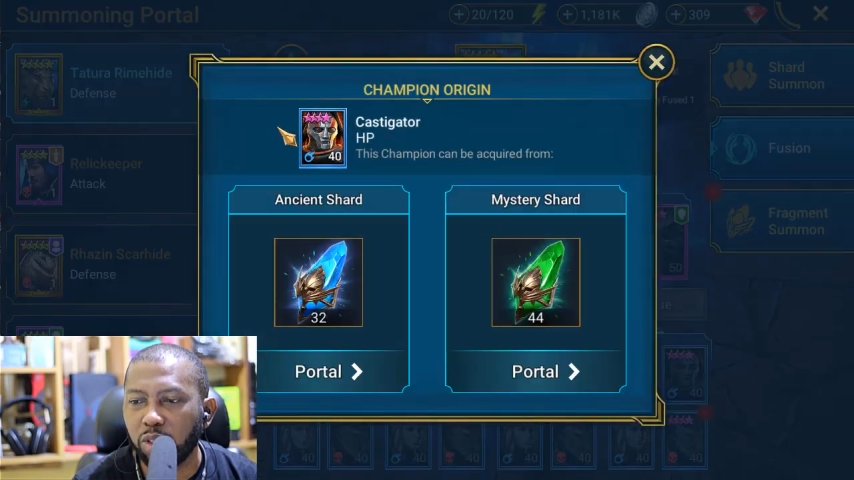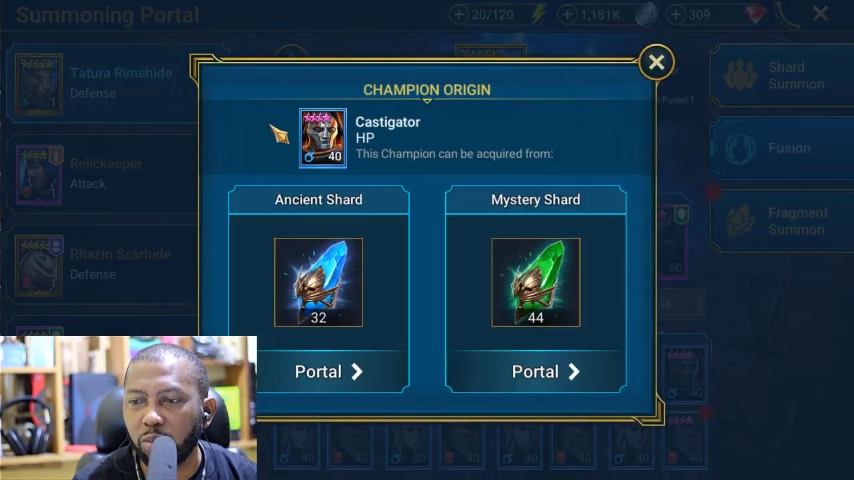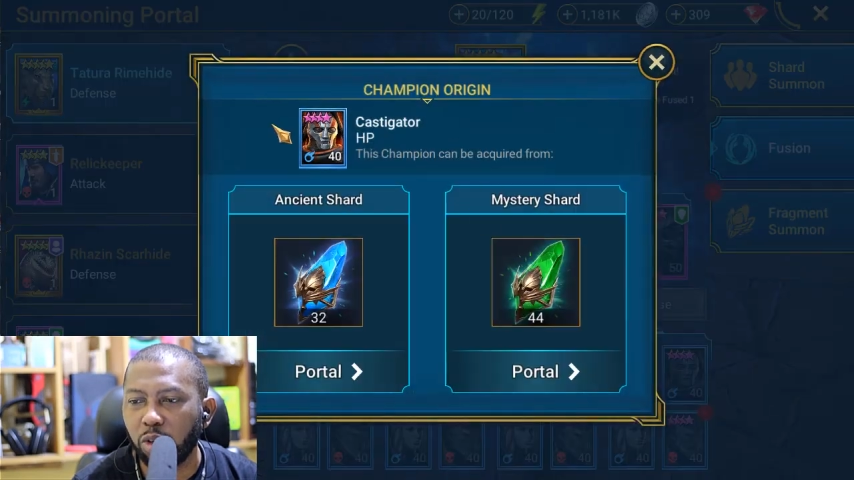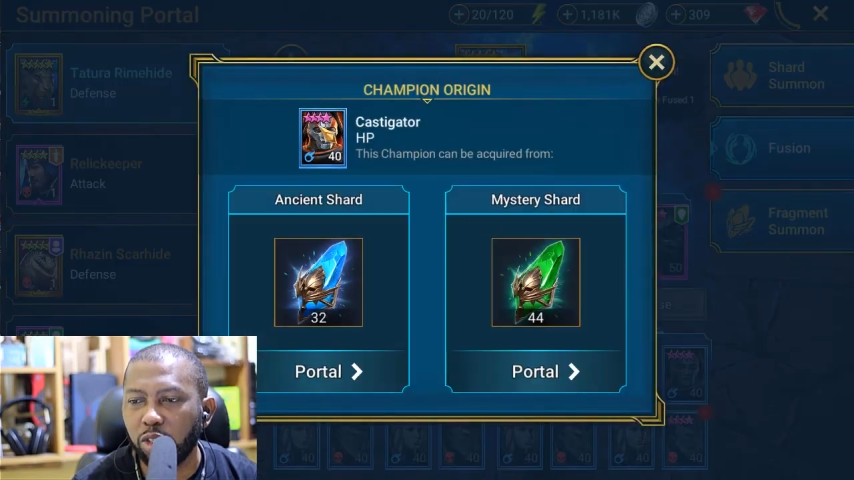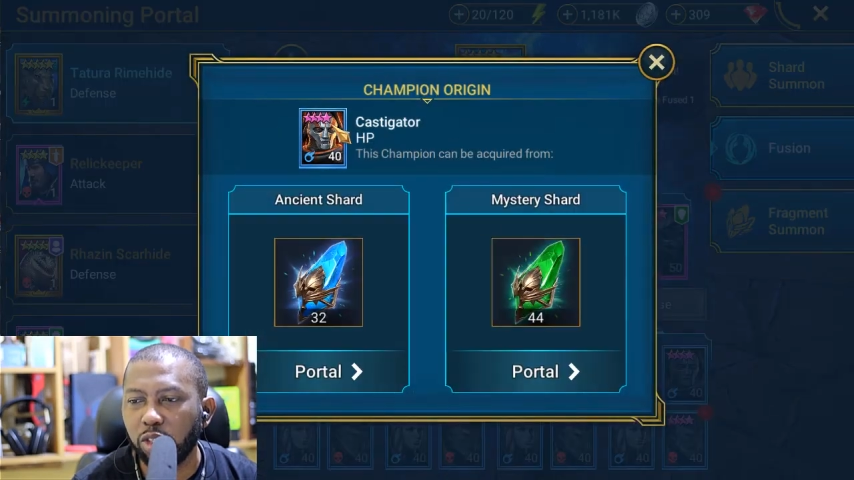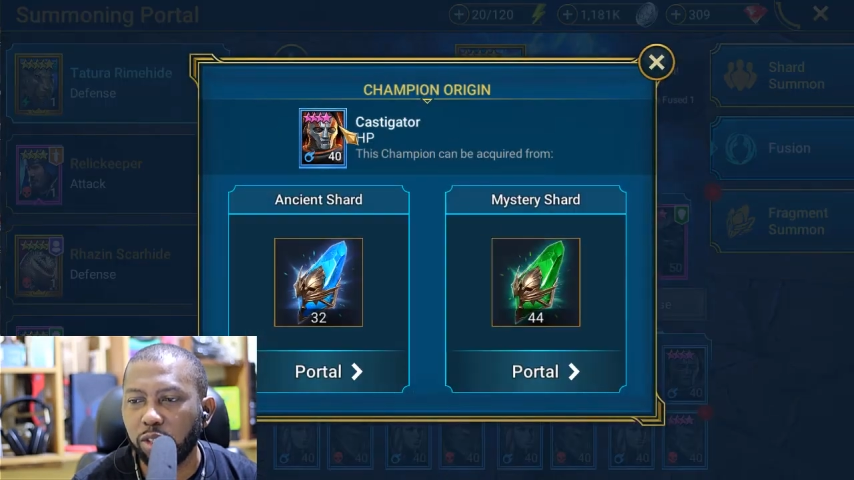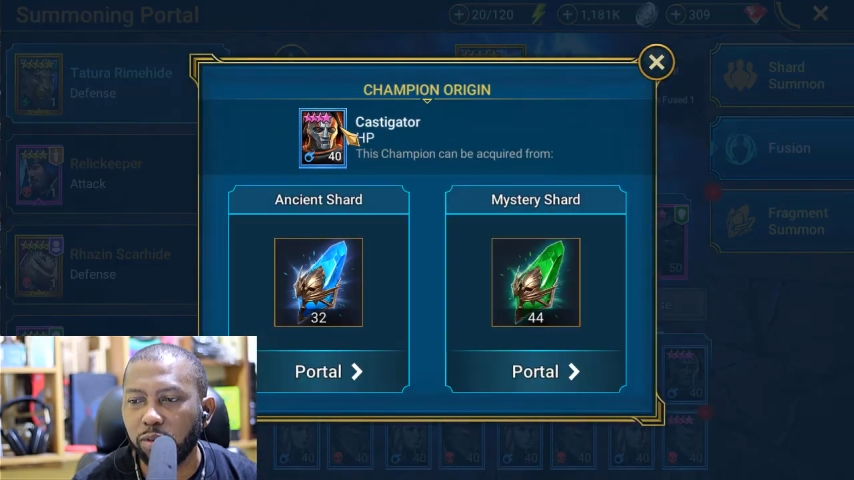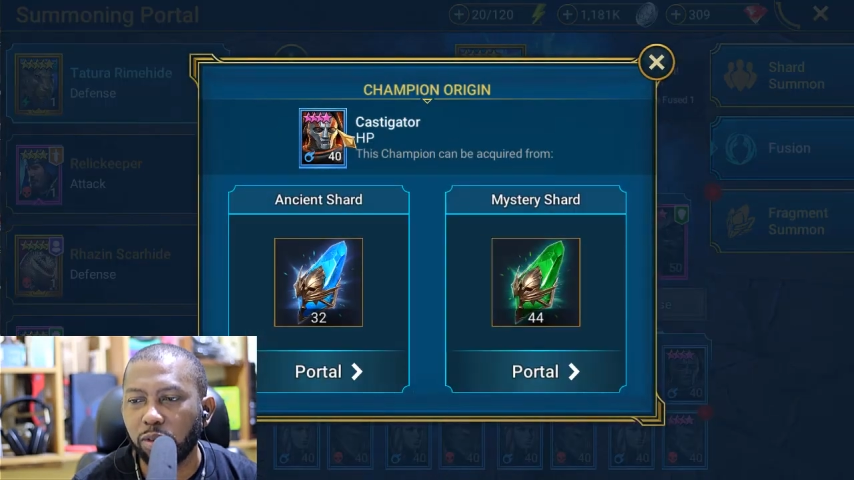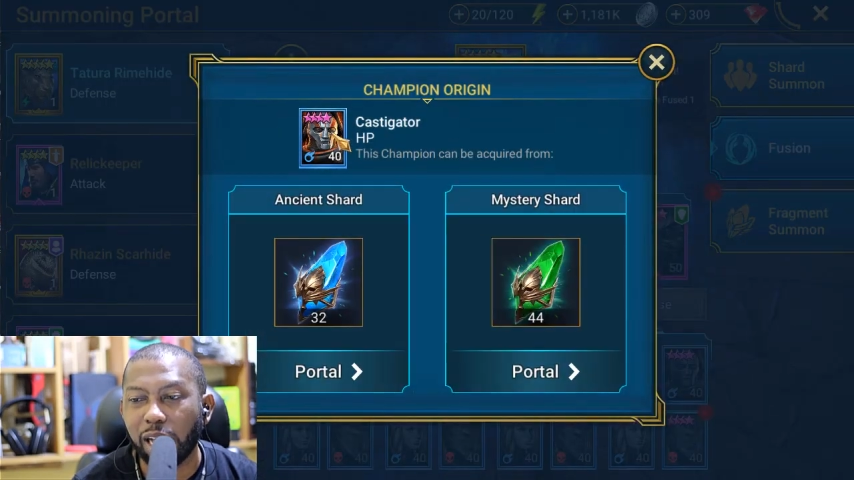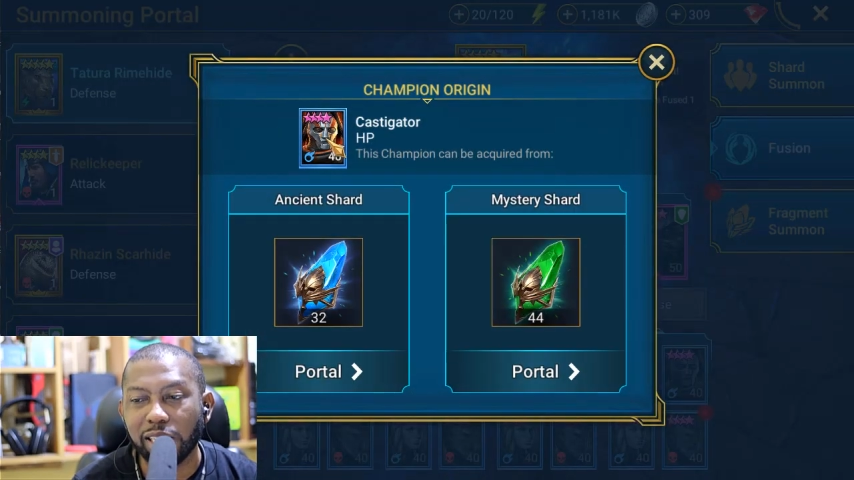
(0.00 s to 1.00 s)
the most
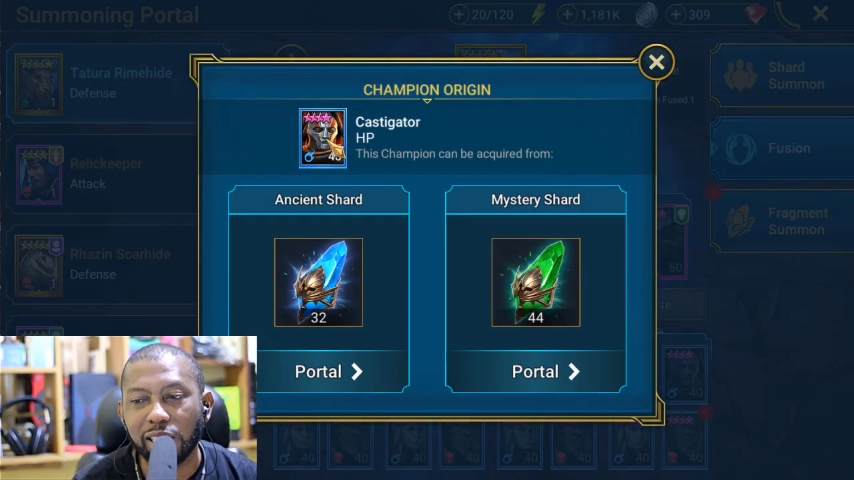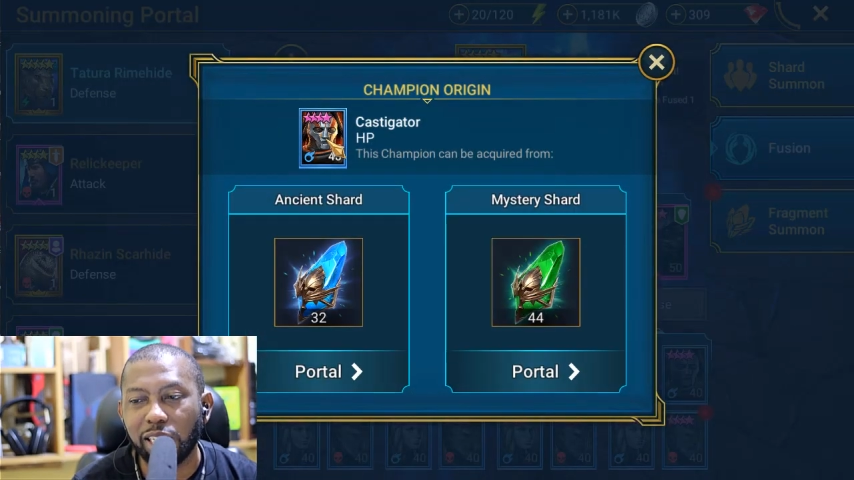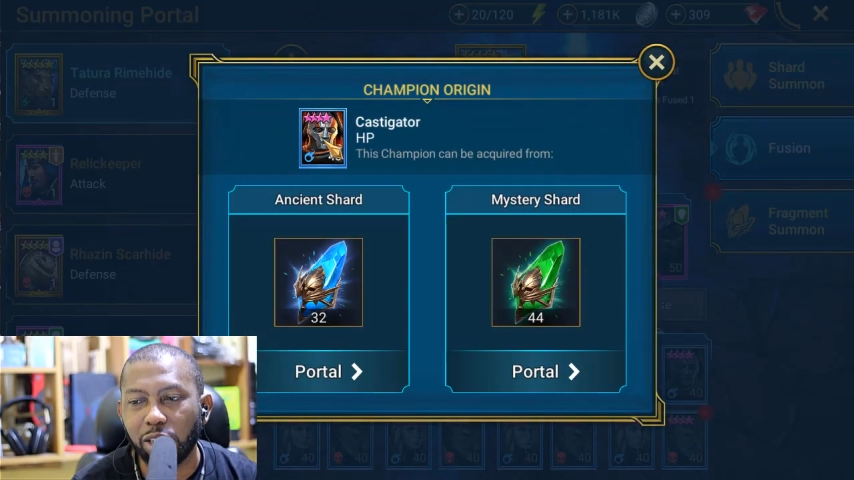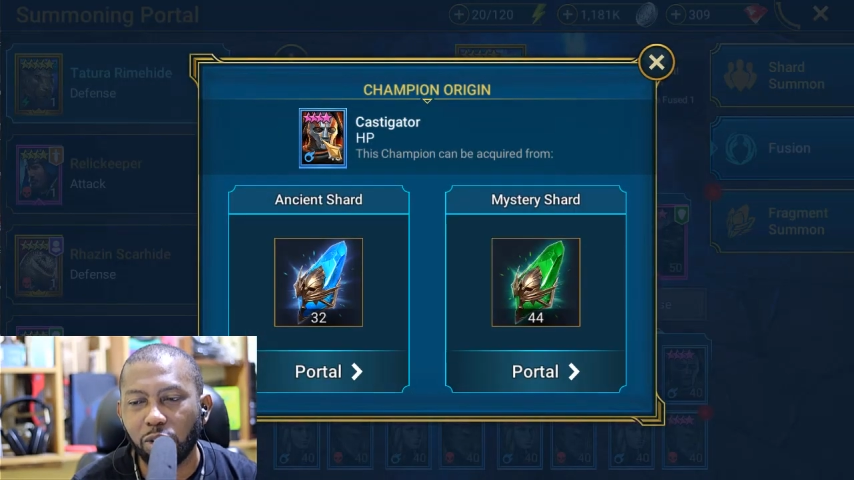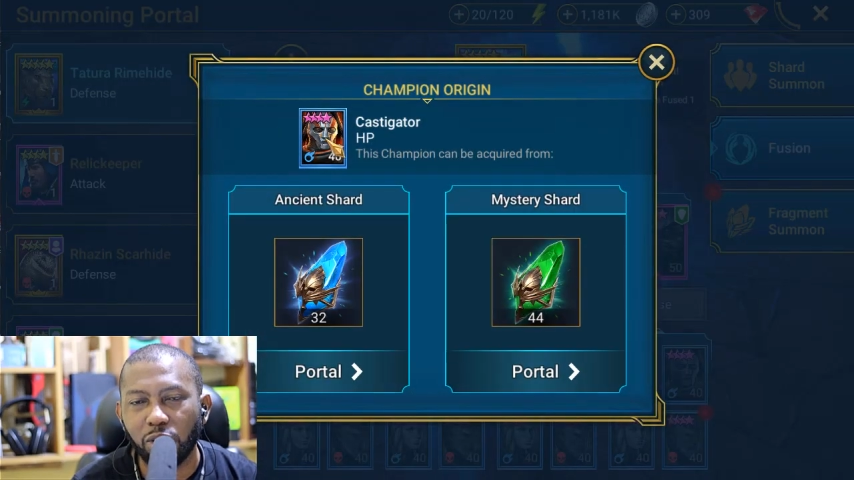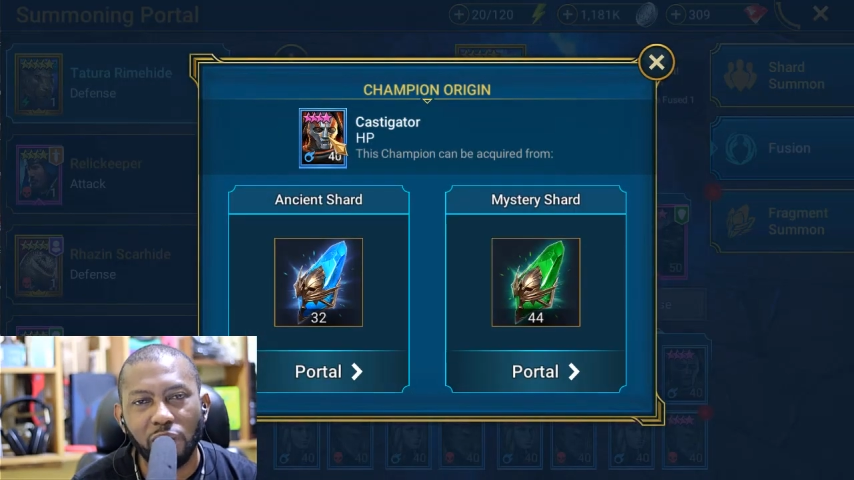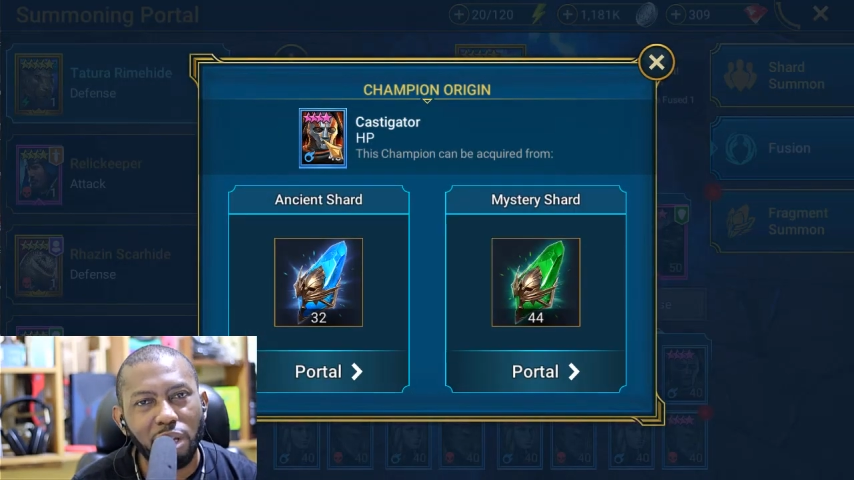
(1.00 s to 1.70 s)
useful, Castigator